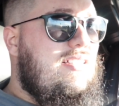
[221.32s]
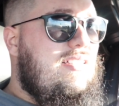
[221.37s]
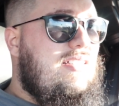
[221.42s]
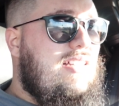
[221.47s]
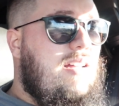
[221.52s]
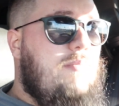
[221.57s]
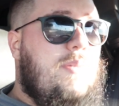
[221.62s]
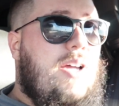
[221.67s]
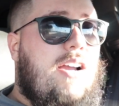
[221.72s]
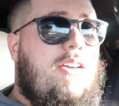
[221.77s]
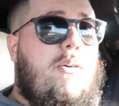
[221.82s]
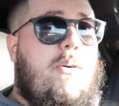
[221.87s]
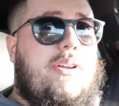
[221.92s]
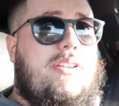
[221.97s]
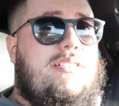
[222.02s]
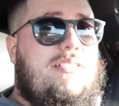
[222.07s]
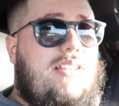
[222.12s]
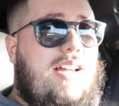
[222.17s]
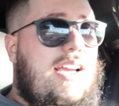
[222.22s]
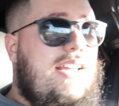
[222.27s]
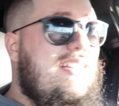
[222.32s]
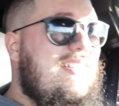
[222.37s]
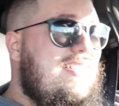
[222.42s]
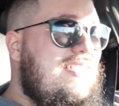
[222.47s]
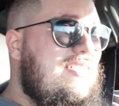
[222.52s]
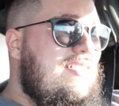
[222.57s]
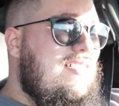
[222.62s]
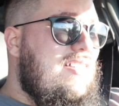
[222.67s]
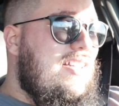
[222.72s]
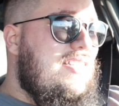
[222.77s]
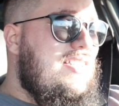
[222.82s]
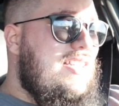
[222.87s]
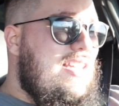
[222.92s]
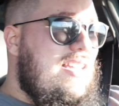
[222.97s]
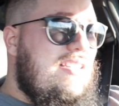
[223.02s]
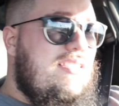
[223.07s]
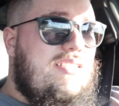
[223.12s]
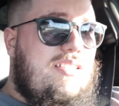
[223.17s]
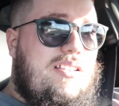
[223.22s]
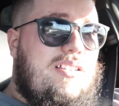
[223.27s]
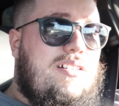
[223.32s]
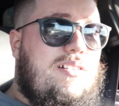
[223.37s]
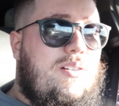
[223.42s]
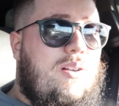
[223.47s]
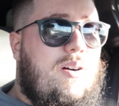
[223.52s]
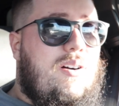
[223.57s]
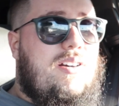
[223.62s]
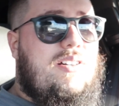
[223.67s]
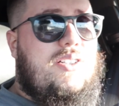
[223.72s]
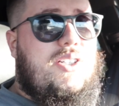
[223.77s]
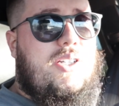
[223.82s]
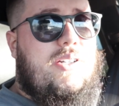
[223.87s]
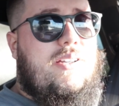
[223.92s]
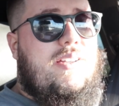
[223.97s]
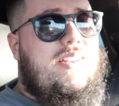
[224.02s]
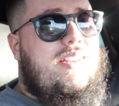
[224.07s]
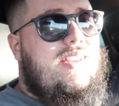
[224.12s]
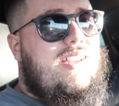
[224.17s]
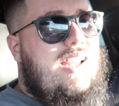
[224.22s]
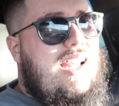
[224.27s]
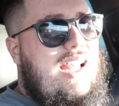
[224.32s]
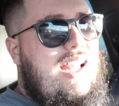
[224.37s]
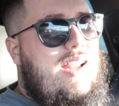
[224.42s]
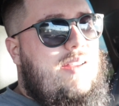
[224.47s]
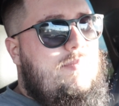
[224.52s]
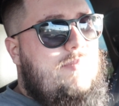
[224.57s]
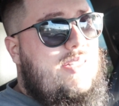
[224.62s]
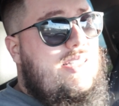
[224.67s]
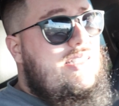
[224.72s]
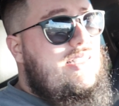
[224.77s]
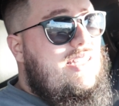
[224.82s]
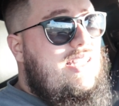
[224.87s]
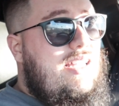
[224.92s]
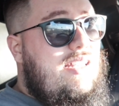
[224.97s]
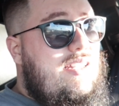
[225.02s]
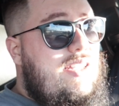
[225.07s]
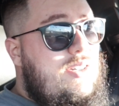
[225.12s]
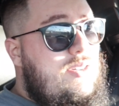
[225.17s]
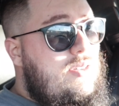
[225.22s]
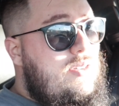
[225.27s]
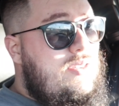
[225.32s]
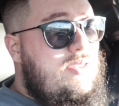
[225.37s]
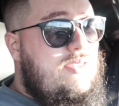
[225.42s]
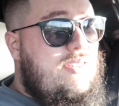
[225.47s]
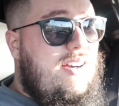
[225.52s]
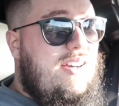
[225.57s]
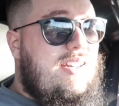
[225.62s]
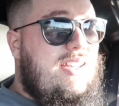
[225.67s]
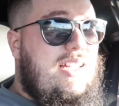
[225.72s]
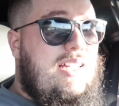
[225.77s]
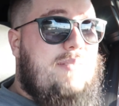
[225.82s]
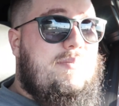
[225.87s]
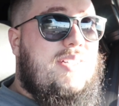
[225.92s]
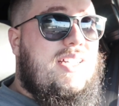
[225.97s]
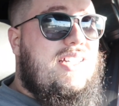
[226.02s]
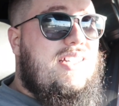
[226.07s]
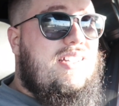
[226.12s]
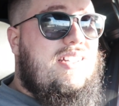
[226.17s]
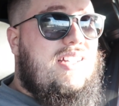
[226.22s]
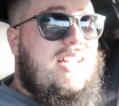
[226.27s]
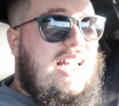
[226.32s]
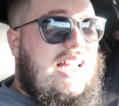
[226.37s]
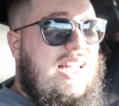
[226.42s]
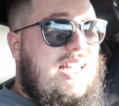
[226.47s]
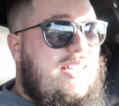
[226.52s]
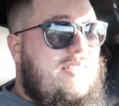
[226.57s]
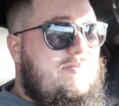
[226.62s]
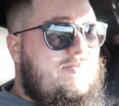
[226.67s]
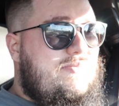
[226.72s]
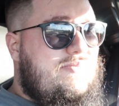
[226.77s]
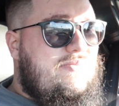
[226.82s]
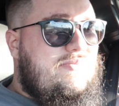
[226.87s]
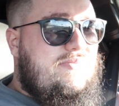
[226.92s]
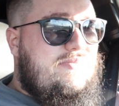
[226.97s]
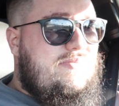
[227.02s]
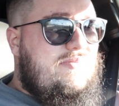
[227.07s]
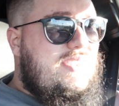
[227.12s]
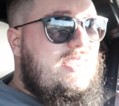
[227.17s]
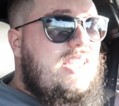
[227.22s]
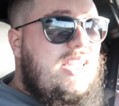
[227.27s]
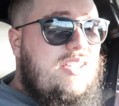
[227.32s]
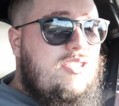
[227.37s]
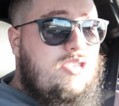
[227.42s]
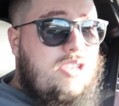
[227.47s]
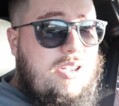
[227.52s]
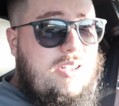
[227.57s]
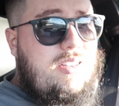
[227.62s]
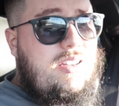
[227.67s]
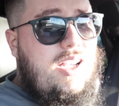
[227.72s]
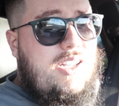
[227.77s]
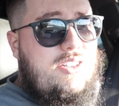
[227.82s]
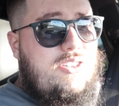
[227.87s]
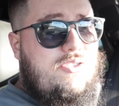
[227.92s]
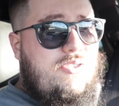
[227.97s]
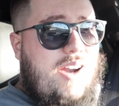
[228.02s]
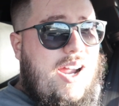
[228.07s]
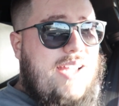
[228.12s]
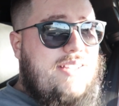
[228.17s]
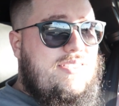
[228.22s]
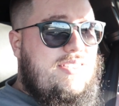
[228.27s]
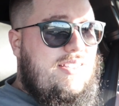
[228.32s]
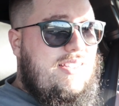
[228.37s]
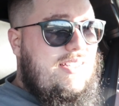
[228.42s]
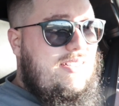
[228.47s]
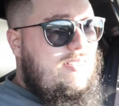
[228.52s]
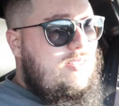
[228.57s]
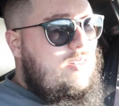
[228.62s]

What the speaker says: I'm not going to lie, this clutch is a little harsh. The initial startup, the clutch grinds a little